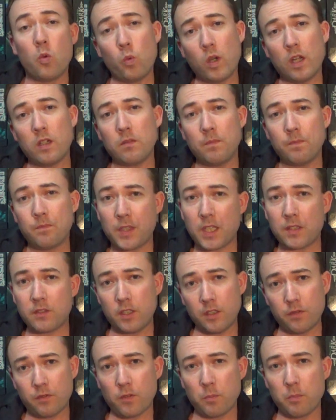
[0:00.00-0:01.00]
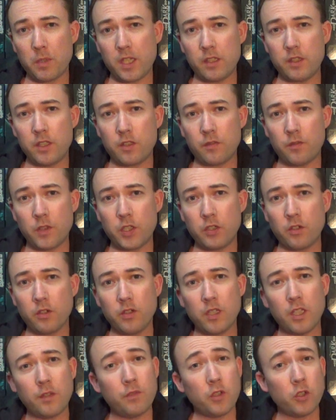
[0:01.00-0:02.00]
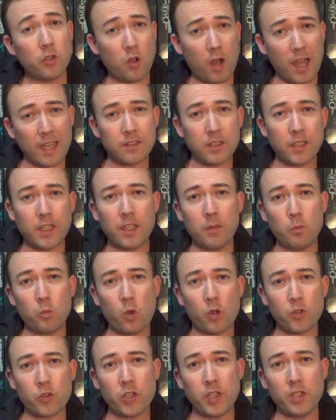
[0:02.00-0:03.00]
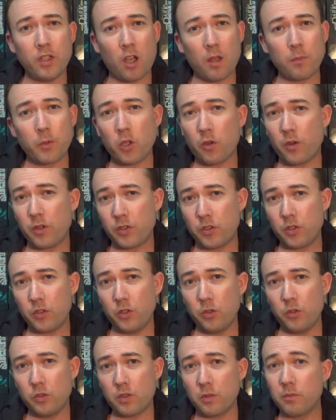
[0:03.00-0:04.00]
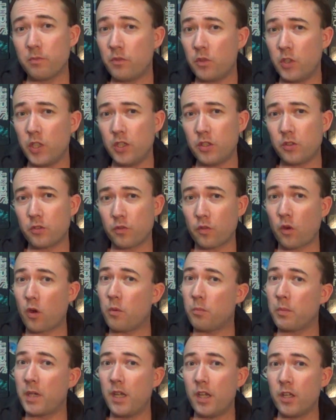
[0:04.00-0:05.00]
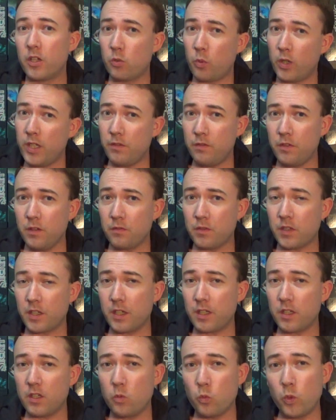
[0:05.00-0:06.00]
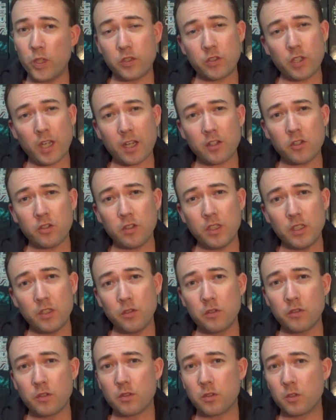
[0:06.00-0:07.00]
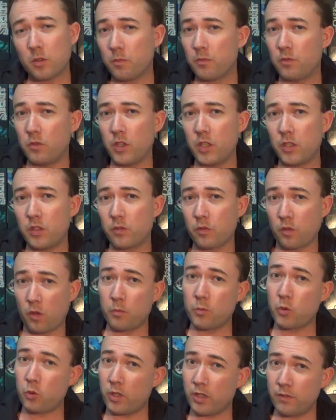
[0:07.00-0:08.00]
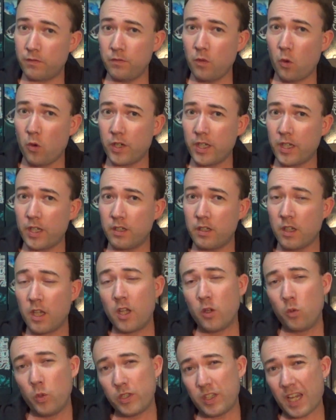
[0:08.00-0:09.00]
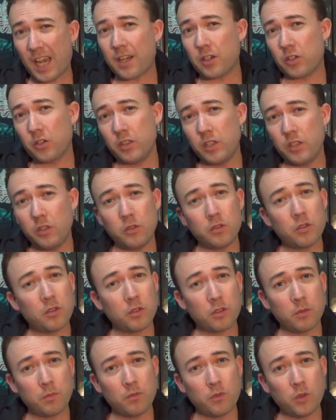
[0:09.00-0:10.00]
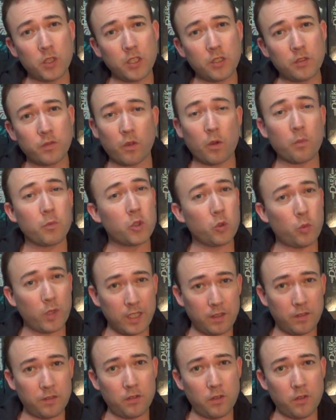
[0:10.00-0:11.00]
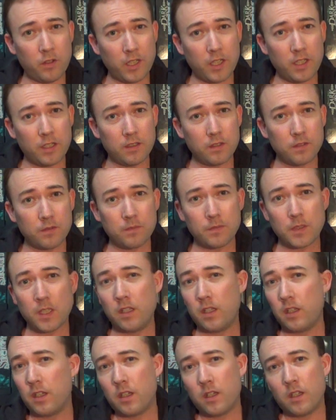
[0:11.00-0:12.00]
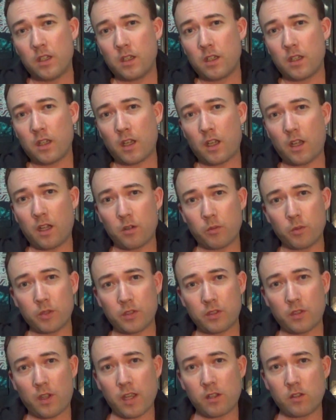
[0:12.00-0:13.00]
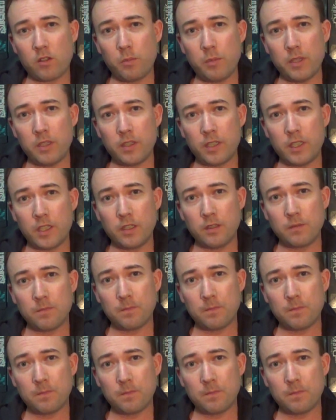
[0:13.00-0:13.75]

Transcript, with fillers: Well, that's it from me in this video. If you'd like to keep watching, I'm going to use some footage from twenty fifteen, which actually uses some footage from twenty fourteen, which actually uses some footage from twenty thirteen. Ah, recyclability.